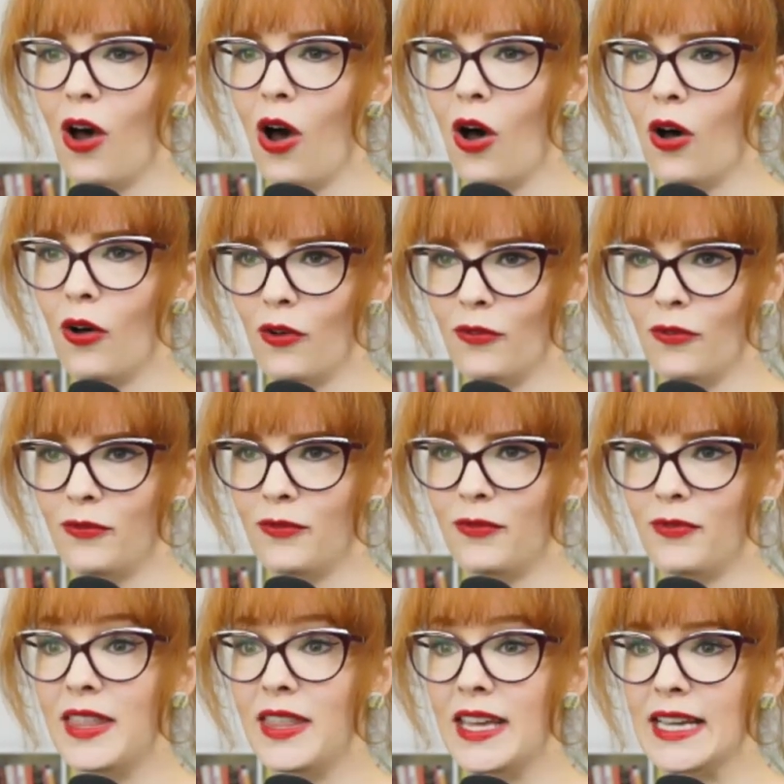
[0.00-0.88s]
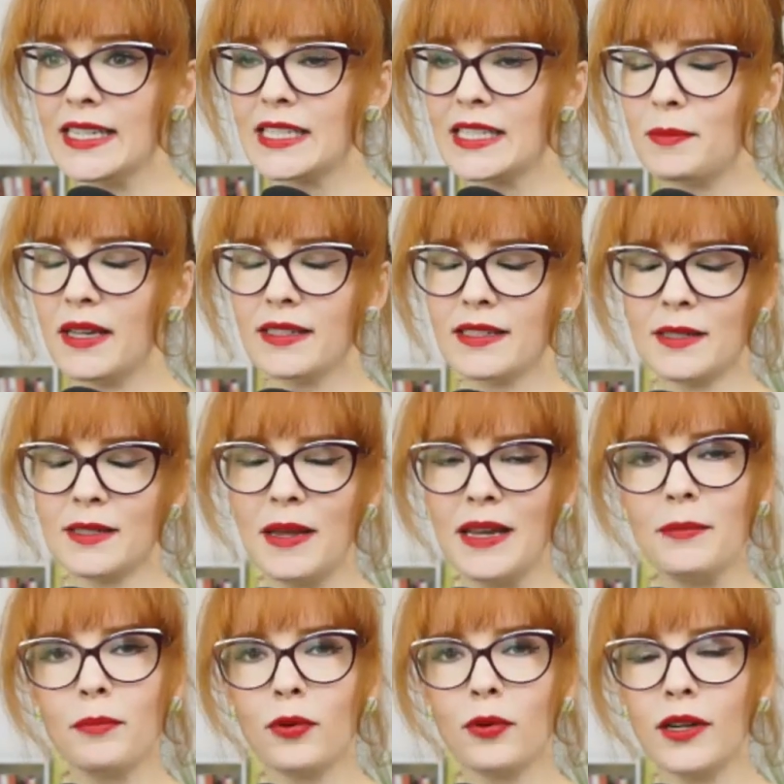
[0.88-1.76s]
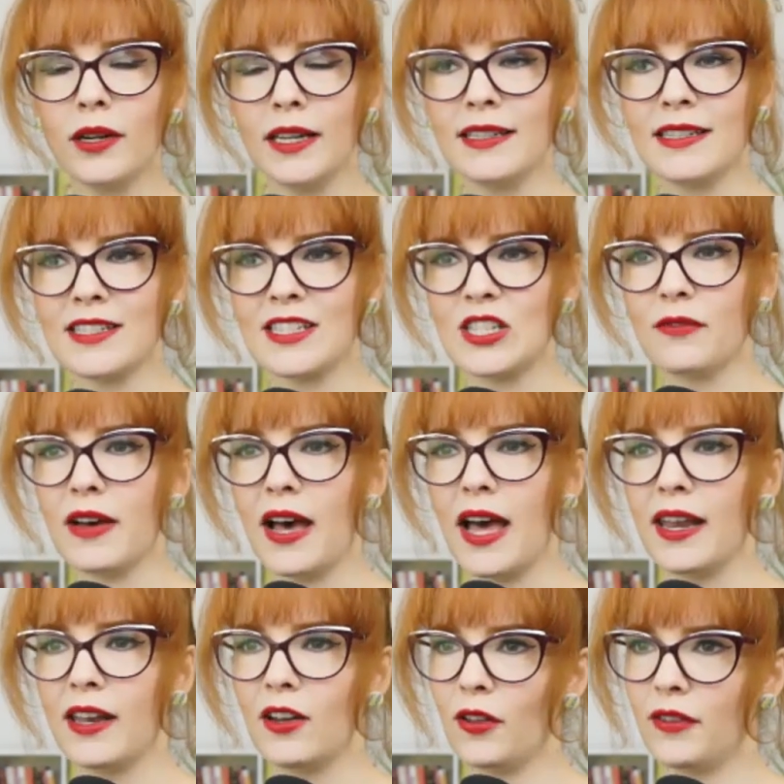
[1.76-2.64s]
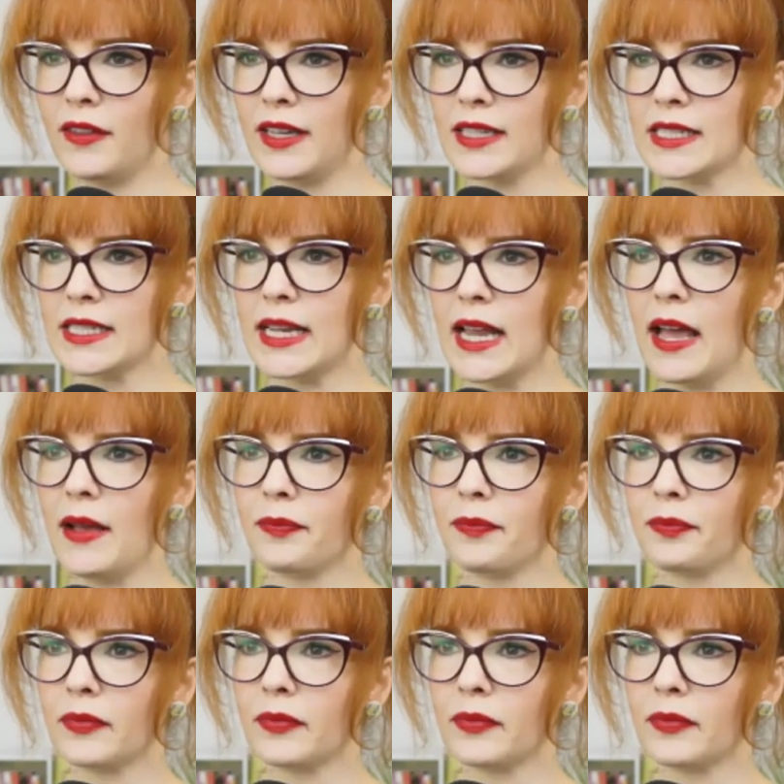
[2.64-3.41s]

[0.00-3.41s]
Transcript: of this because it's been pretty divided on the internet.